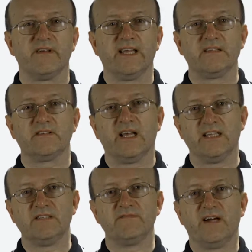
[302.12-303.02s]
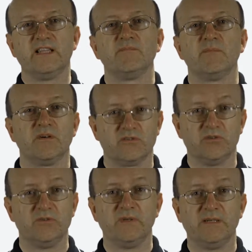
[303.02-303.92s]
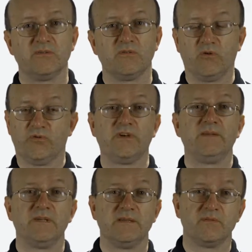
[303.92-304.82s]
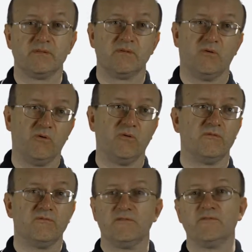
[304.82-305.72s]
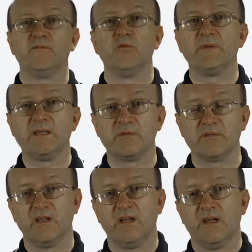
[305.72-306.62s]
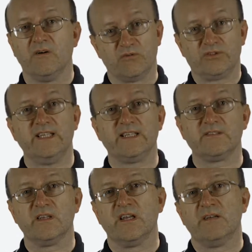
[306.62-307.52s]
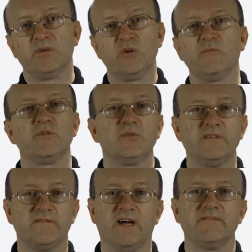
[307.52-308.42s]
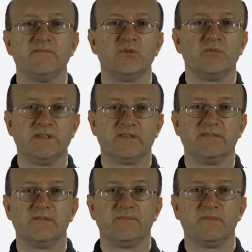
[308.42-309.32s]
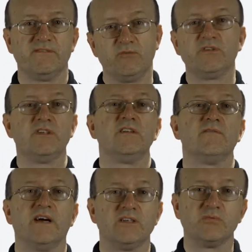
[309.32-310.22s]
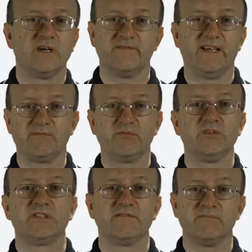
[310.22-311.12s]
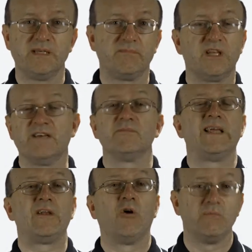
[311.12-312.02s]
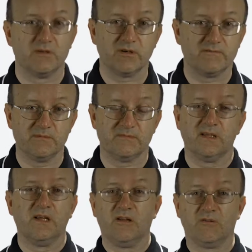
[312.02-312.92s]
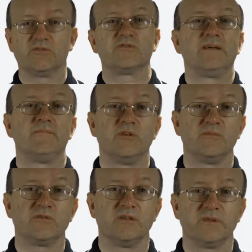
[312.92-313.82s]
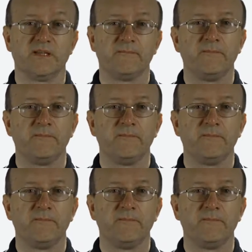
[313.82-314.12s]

eggs and divide them among 2 people or 3 people or 4 people or 6, but but not between 5 and between 7. If you wanted to divide 12 eggs between 7 people, you'd have to make an omelette of them or scramble them or something.